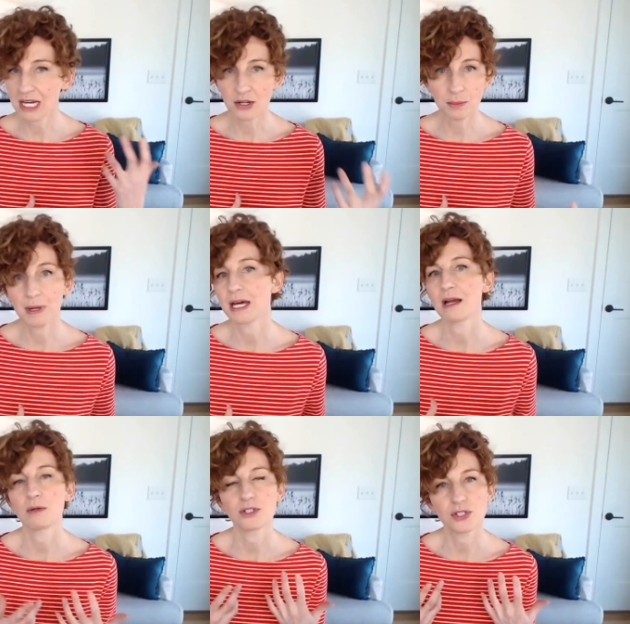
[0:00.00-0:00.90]
out of bed. I
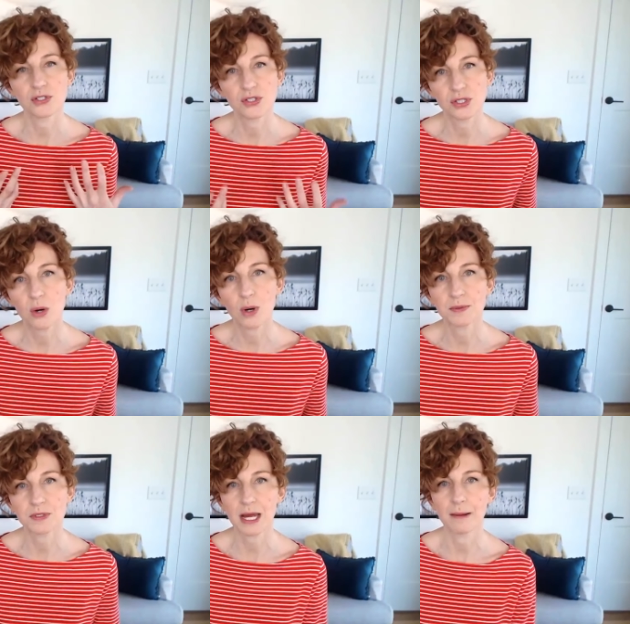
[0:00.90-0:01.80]
was just so
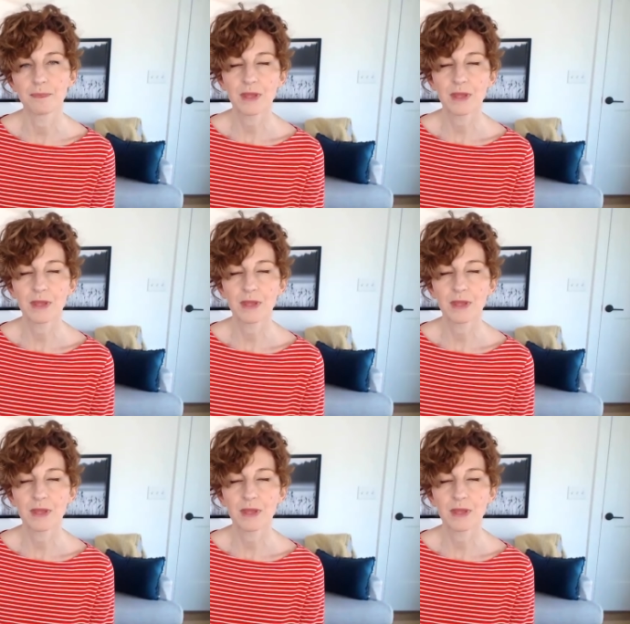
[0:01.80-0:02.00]
upset.